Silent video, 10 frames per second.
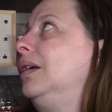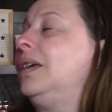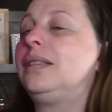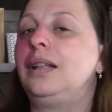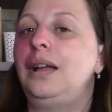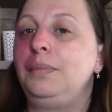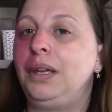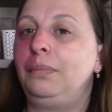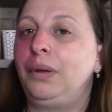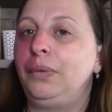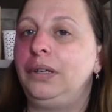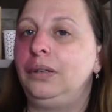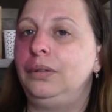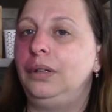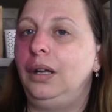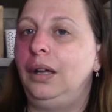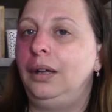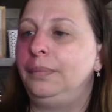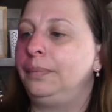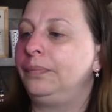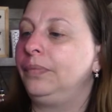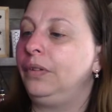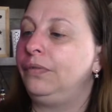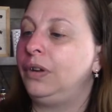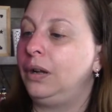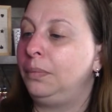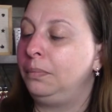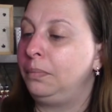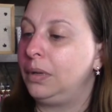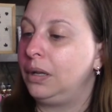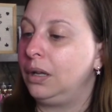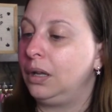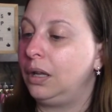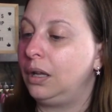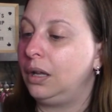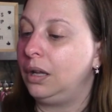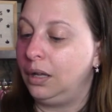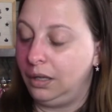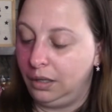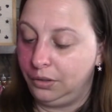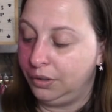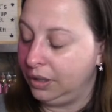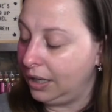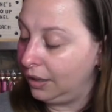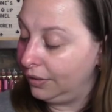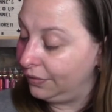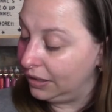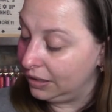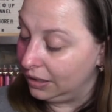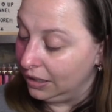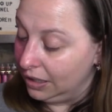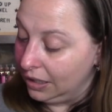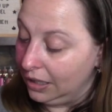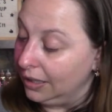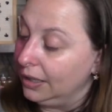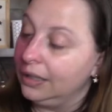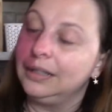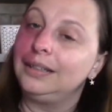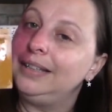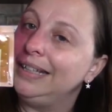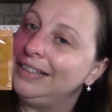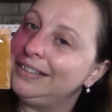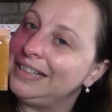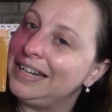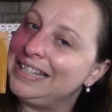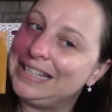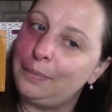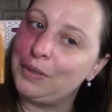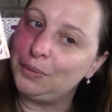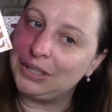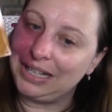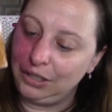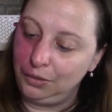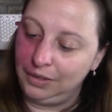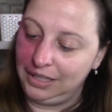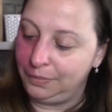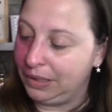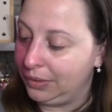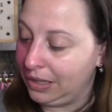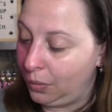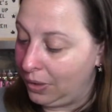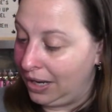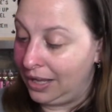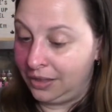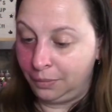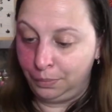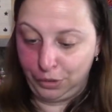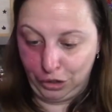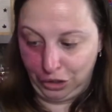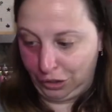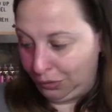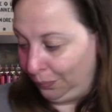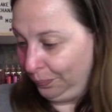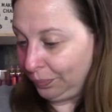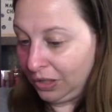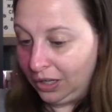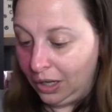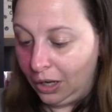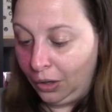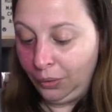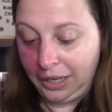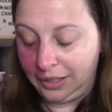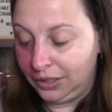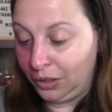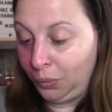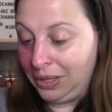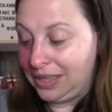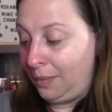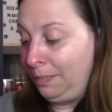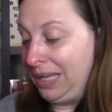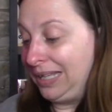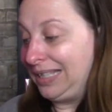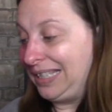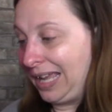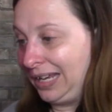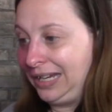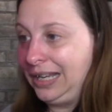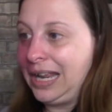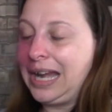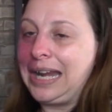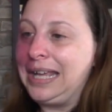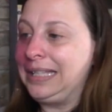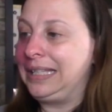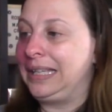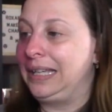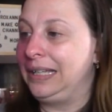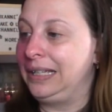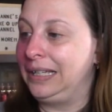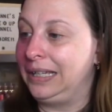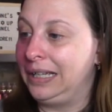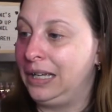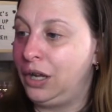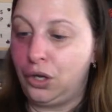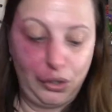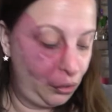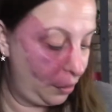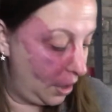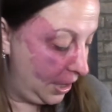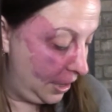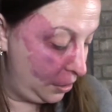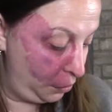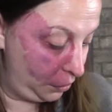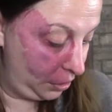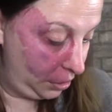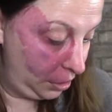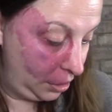He's climbing up my window. Um, from Drunk Elephant. The little tiny sample. I was supposed to get two of these, but I only got one. And then Briogeo. Okay, so with that being said, let's try out